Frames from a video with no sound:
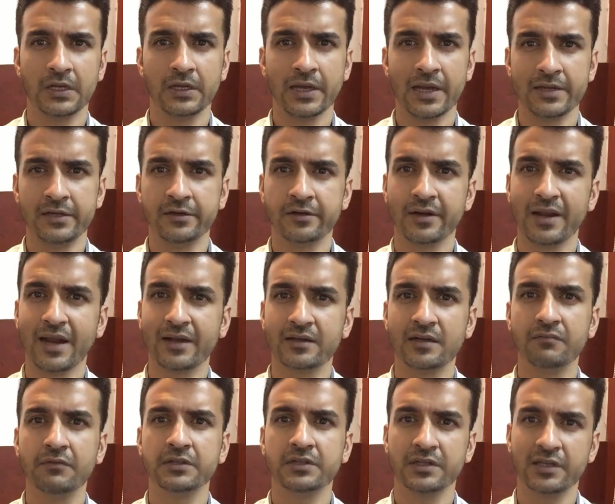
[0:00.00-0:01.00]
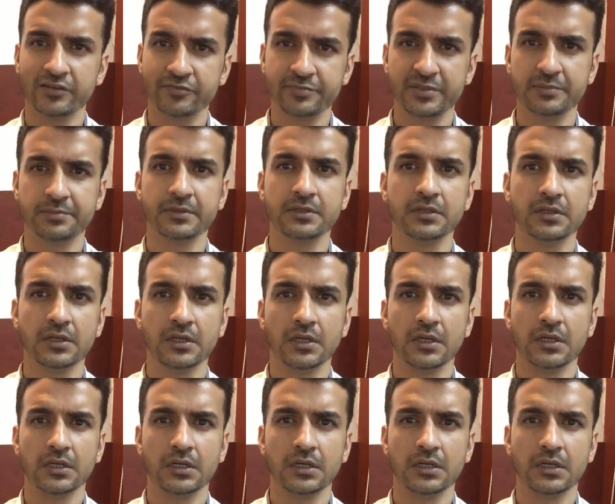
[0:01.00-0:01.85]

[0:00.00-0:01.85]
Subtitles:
and interacted with enough people